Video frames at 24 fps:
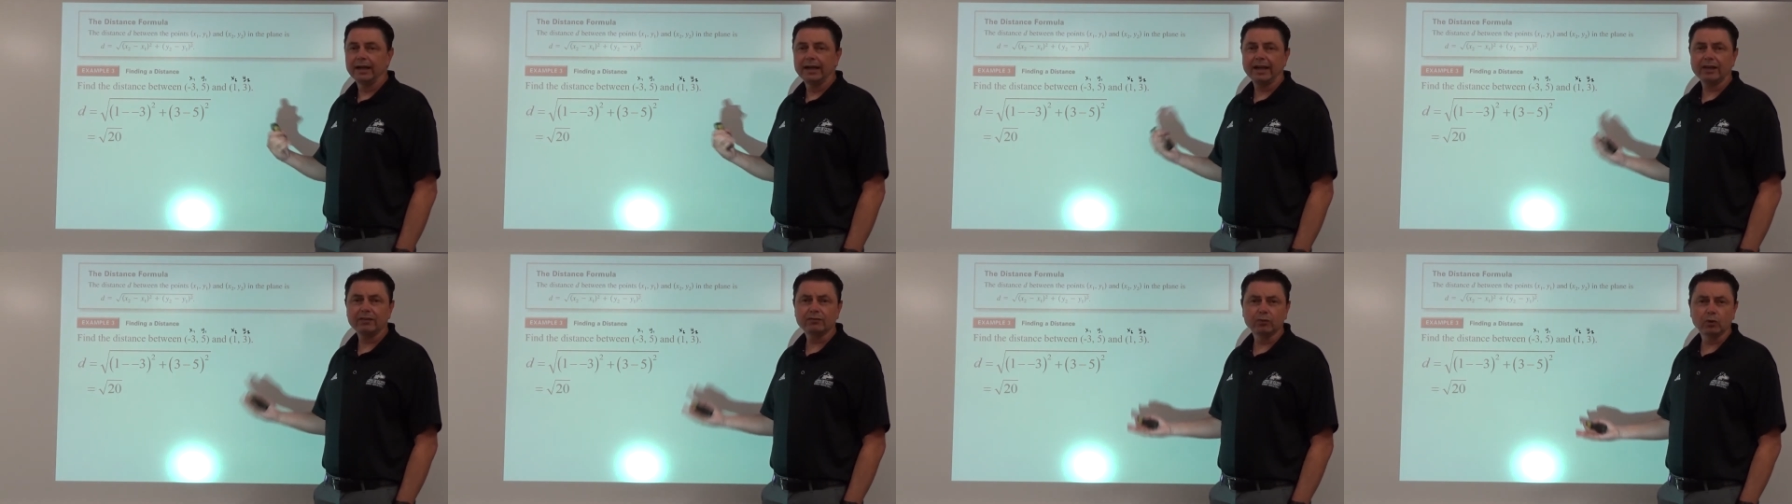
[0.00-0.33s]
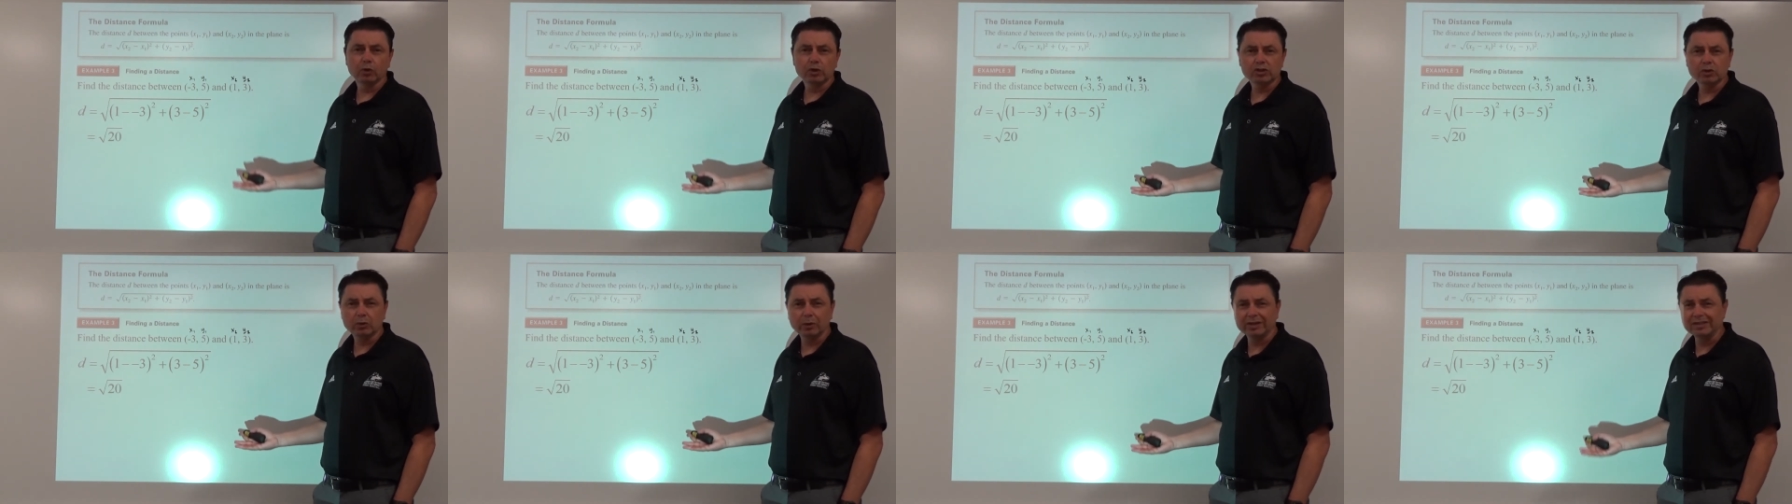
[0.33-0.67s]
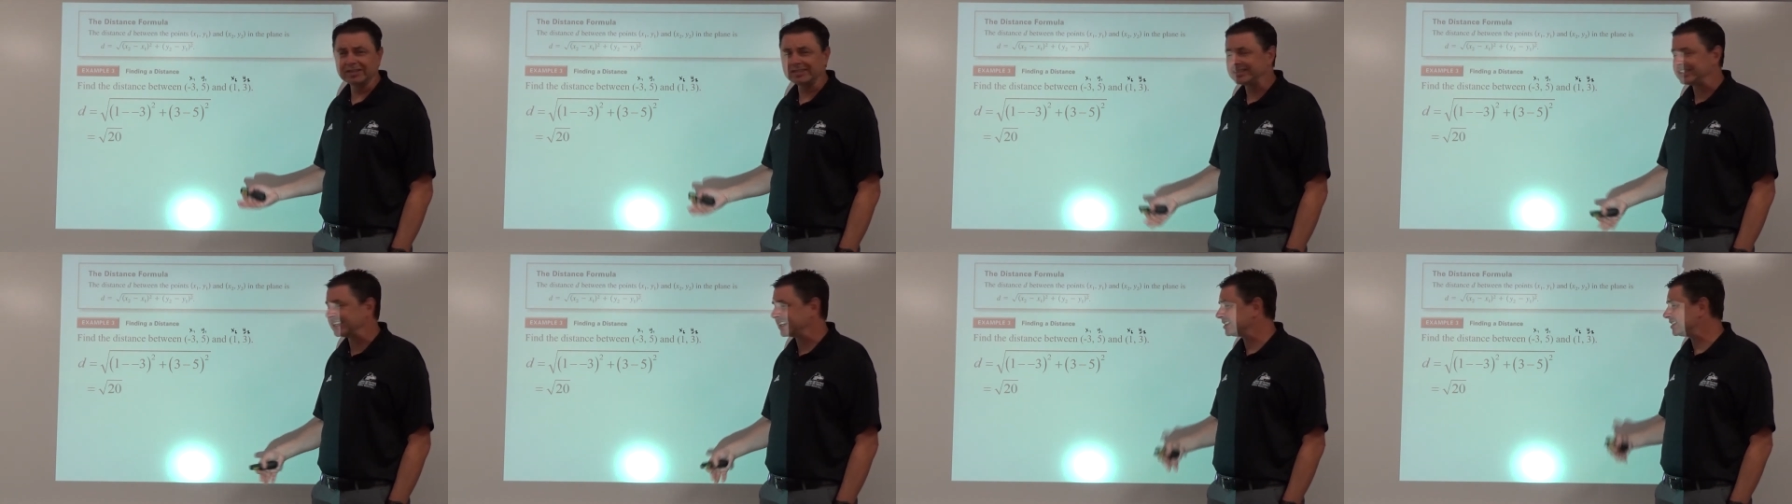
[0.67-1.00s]
And 4 squared
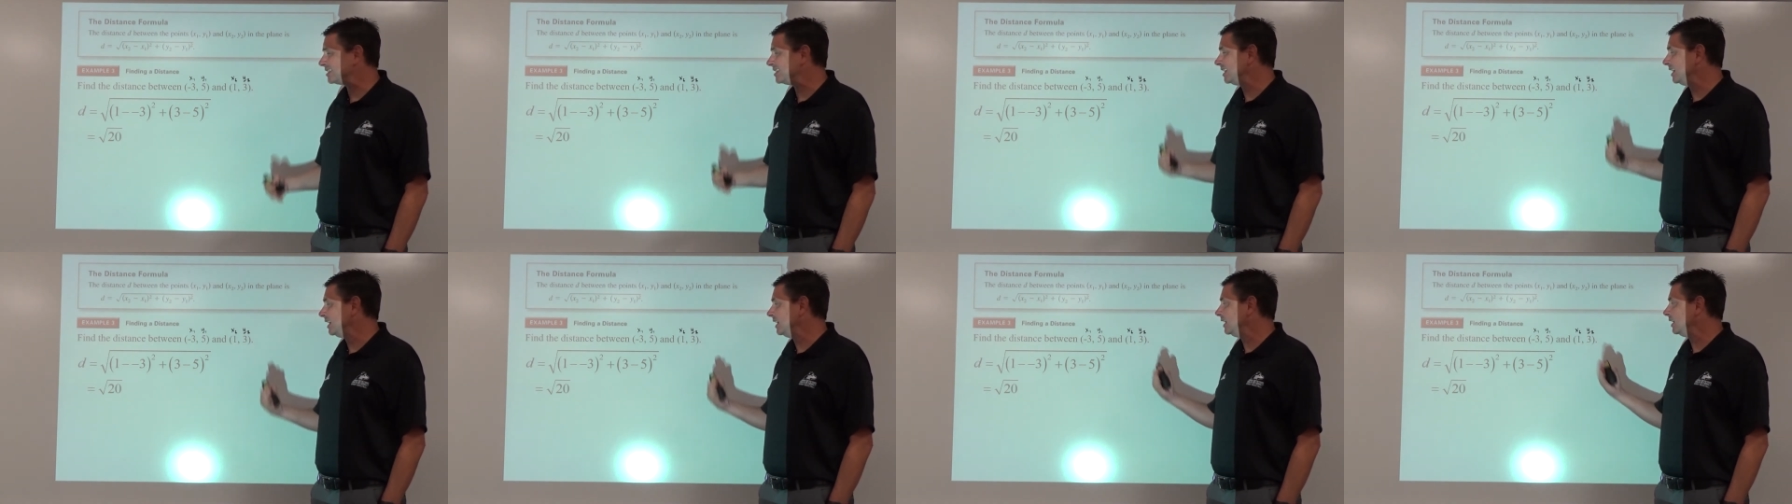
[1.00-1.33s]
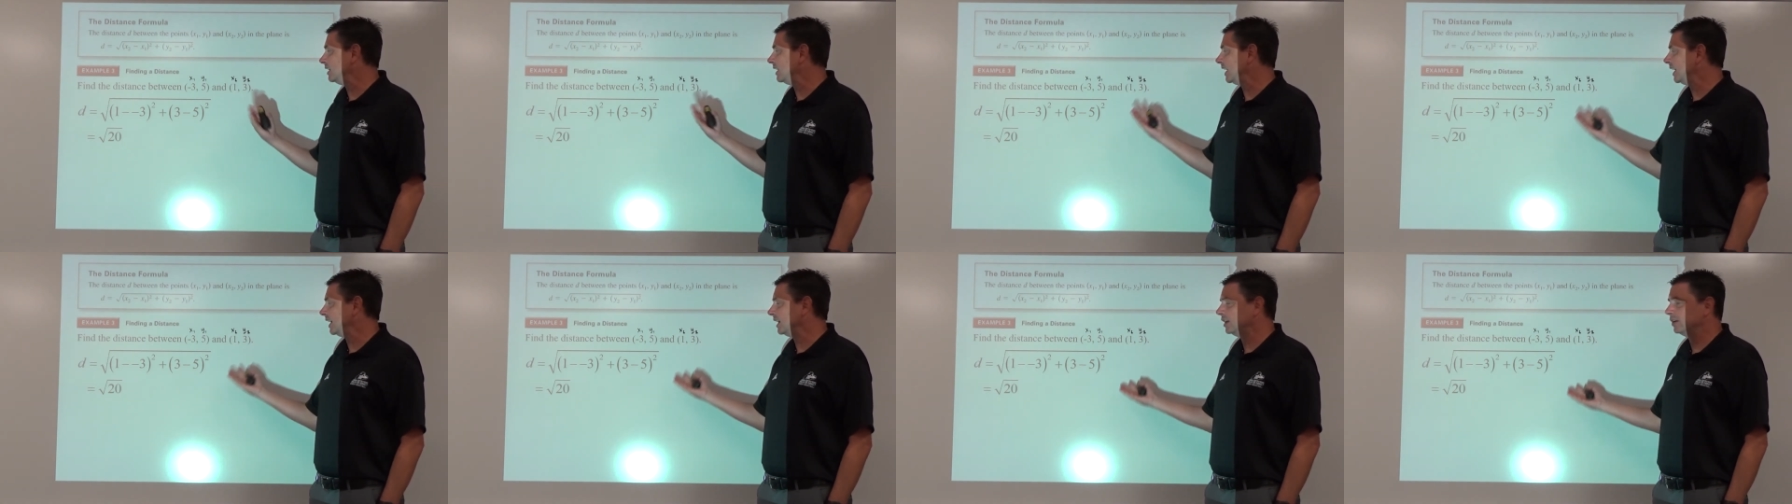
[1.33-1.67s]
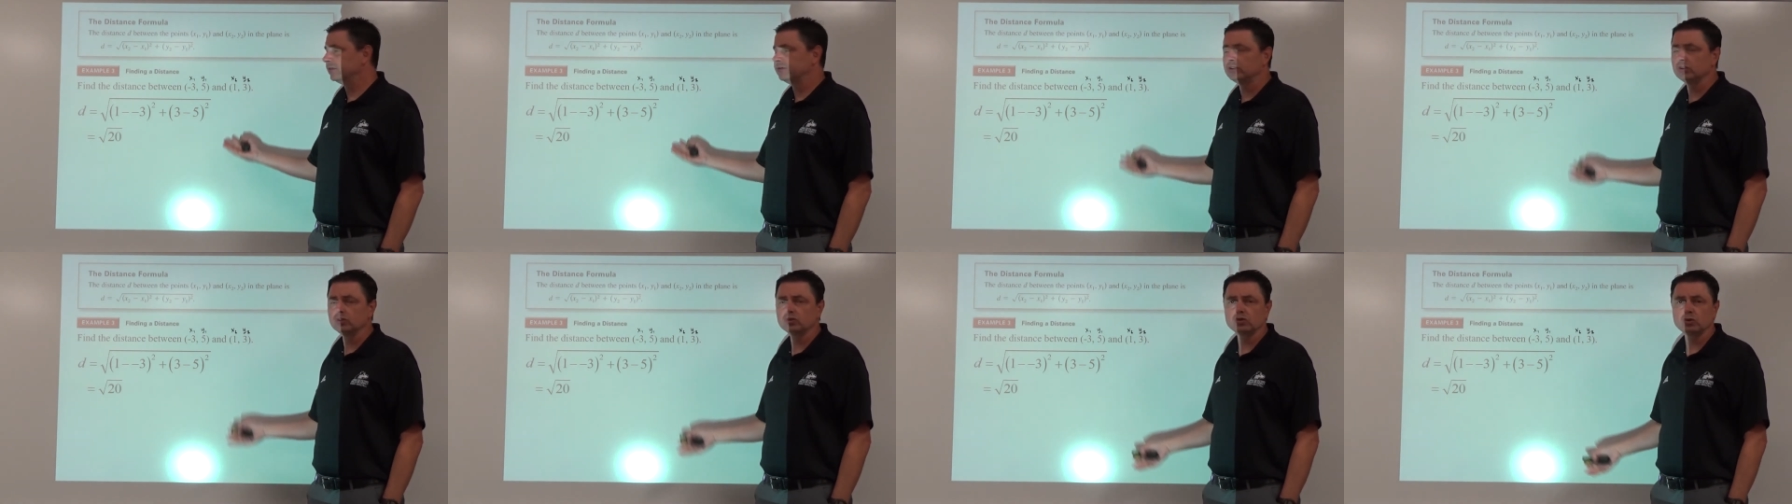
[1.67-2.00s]
is 16,
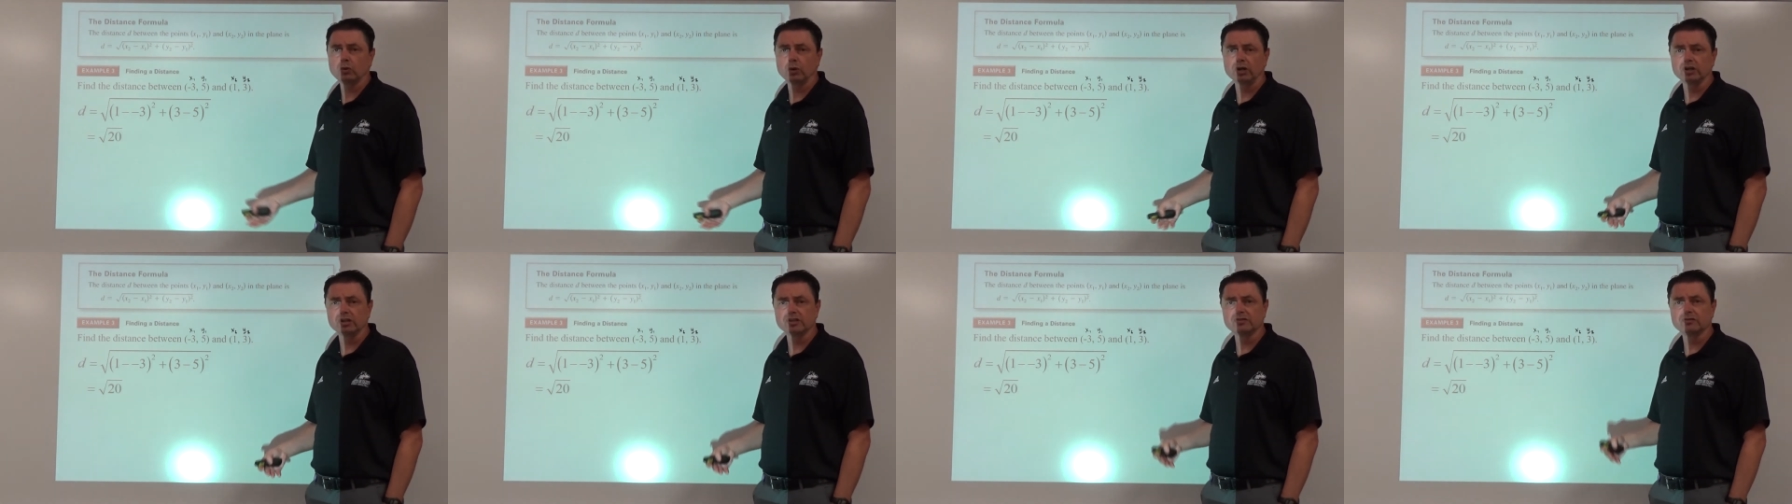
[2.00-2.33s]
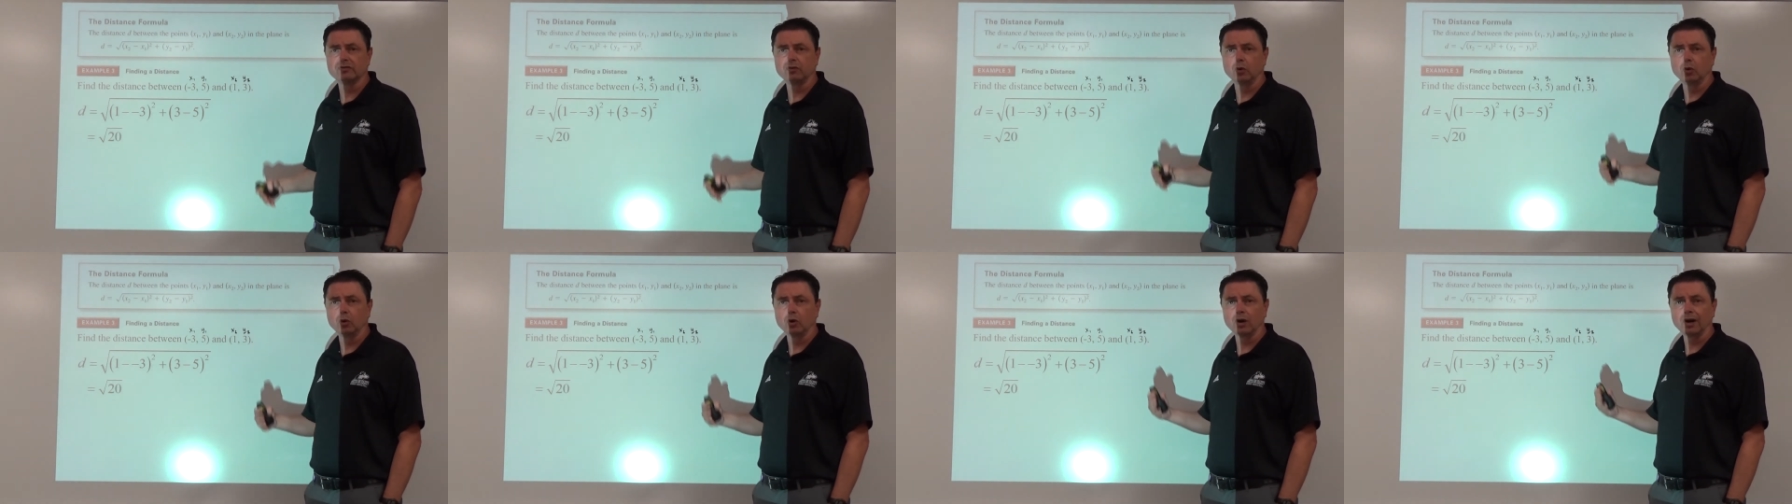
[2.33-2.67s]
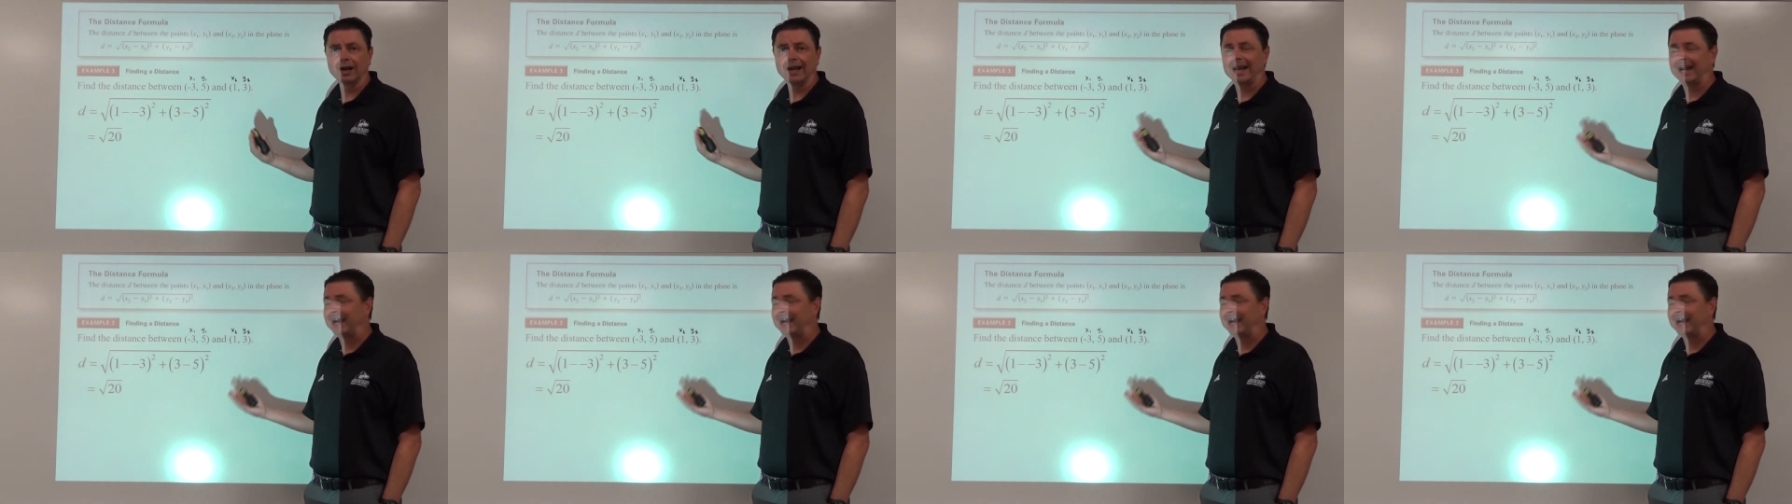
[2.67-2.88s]
negative 2 squared is 4.